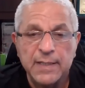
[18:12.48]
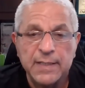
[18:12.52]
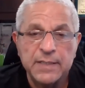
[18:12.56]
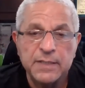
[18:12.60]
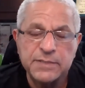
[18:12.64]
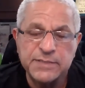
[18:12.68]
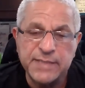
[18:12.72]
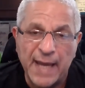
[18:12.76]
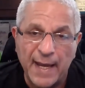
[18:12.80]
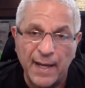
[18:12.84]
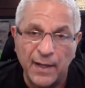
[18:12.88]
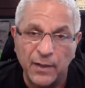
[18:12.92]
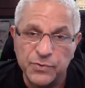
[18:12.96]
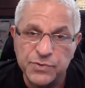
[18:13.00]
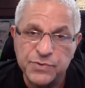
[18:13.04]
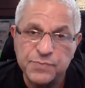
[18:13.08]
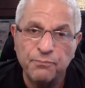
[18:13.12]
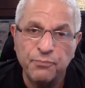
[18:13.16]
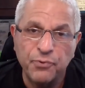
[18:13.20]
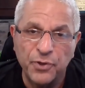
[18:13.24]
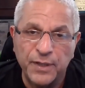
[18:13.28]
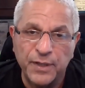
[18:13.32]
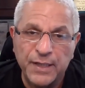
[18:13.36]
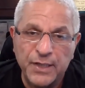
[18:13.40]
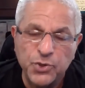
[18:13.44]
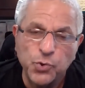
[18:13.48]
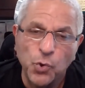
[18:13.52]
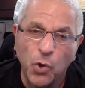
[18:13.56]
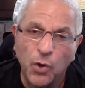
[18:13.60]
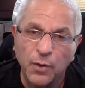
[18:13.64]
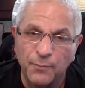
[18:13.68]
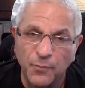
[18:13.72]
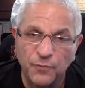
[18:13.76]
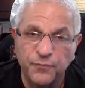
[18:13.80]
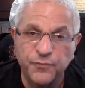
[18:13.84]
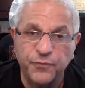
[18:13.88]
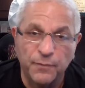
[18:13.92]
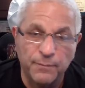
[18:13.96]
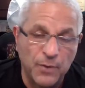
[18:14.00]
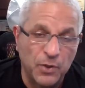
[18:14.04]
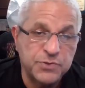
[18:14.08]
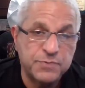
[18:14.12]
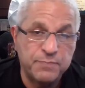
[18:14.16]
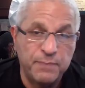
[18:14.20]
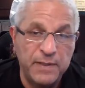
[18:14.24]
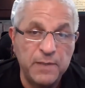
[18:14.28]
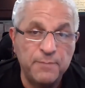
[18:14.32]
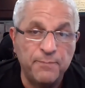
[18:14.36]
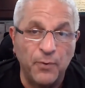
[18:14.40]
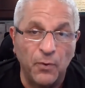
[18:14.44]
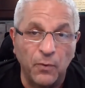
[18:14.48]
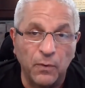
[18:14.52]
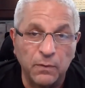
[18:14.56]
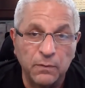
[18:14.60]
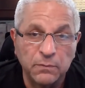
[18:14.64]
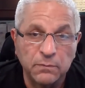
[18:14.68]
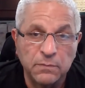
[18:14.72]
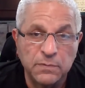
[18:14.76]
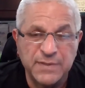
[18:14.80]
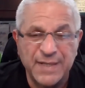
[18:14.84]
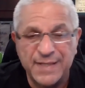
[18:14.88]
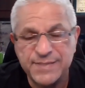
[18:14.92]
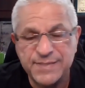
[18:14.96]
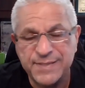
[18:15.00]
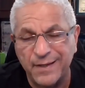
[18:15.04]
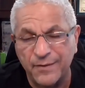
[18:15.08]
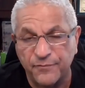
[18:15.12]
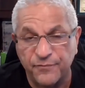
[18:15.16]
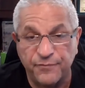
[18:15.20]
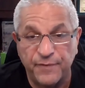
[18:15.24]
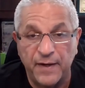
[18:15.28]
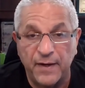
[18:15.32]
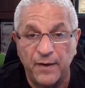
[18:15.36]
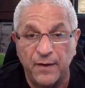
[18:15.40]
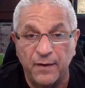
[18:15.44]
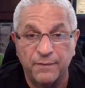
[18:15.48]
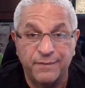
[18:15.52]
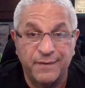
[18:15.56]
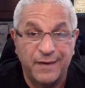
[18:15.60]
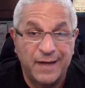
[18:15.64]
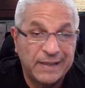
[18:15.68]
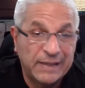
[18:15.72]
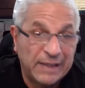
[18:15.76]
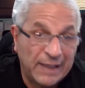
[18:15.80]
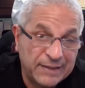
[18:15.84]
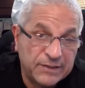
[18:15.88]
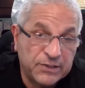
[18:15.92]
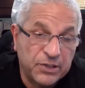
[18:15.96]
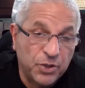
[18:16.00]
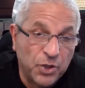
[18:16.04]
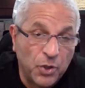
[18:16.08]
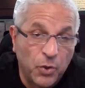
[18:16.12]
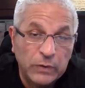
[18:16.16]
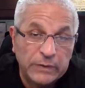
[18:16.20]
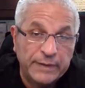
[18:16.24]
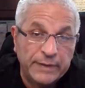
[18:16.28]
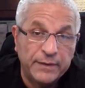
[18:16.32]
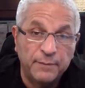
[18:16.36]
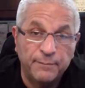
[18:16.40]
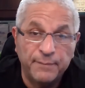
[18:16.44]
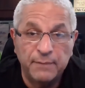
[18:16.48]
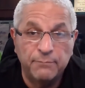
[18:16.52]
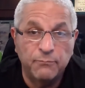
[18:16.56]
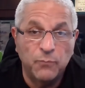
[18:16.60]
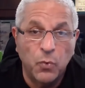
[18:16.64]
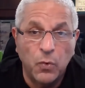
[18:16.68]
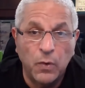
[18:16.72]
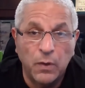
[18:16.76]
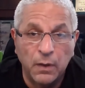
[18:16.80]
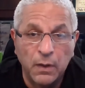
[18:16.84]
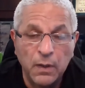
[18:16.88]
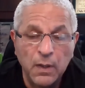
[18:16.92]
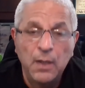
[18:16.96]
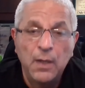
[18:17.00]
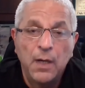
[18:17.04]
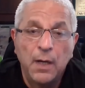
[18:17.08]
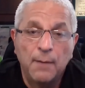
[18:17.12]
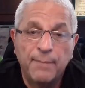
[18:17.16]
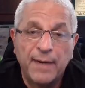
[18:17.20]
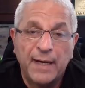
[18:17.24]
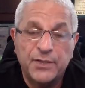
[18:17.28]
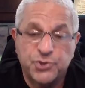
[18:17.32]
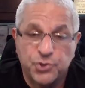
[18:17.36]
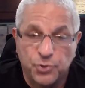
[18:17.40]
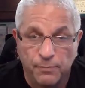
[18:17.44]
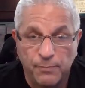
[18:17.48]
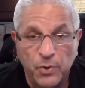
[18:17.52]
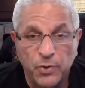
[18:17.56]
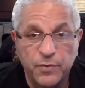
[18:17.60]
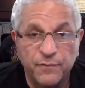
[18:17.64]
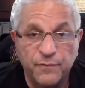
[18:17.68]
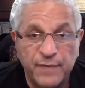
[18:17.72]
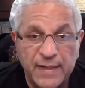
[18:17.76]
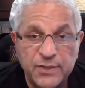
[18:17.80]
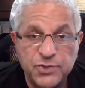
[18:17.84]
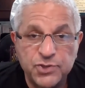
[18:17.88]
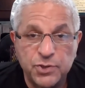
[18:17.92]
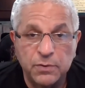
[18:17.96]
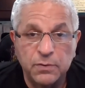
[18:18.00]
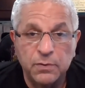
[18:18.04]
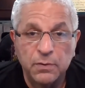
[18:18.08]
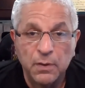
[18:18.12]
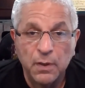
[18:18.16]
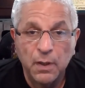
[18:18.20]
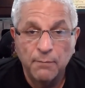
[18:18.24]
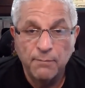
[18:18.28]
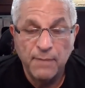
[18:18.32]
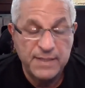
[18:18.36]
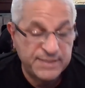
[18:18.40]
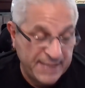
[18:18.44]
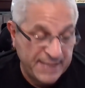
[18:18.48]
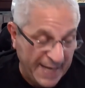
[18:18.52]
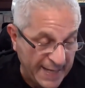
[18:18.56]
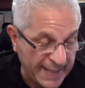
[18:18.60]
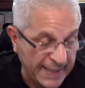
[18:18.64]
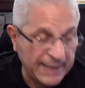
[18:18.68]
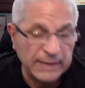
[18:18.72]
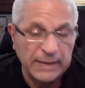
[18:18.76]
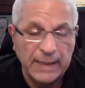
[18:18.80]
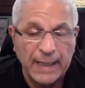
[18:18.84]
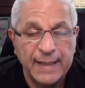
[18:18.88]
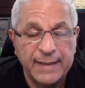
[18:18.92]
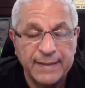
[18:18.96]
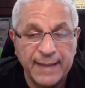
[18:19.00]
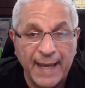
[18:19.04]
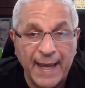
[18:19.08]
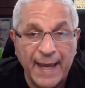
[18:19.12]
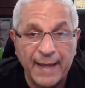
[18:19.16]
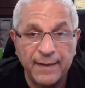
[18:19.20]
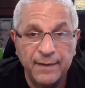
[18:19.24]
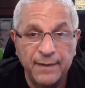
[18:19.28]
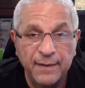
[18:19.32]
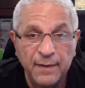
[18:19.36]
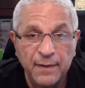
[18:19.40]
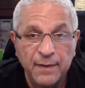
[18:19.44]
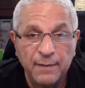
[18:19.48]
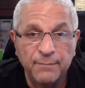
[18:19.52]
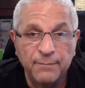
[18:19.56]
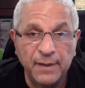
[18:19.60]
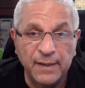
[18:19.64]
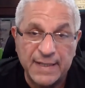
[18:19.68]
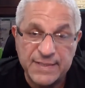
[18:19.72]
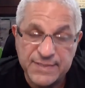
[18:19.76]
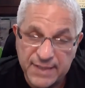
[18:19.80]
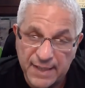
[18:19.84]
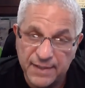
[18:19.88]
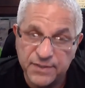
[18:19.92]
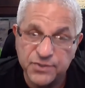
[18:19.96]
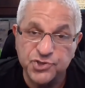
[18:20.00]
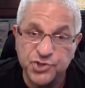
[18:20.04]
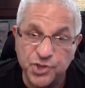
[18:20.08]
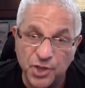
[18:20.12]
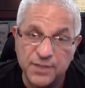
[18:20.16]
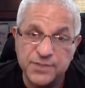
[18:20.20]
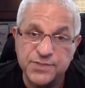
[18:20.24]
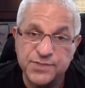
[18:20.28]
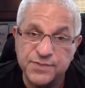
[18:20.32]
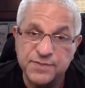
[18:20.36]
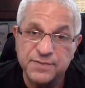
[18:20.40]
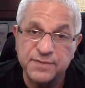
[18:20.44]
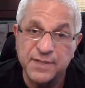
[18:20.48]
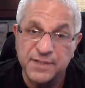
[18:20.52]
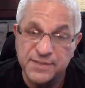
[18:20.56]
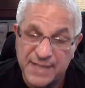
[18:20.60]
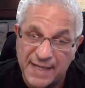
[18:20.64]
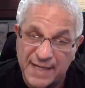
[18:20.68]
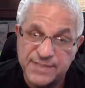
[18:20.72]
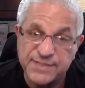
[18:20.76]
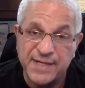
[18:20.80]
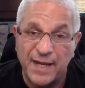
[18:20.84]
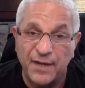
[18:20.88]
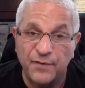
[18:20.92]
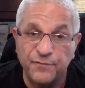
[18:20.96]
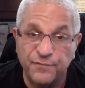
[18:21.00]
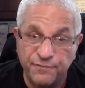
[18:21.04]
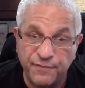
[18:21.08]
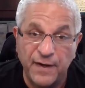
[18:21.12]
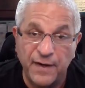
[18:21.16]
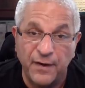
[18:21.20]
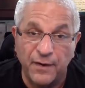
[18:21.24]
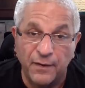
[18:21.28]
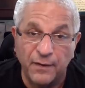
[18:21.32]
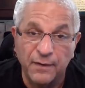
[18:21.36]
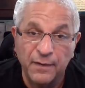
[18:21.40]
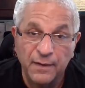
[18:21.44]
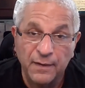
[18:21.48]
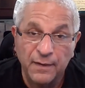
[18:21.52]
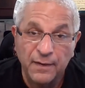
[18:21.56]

Sounds pretty normal for most people. Does that sound fair that I'd like to know a little bit more about your motivation? I'm not saying it like that, but I said, just does that sound fair?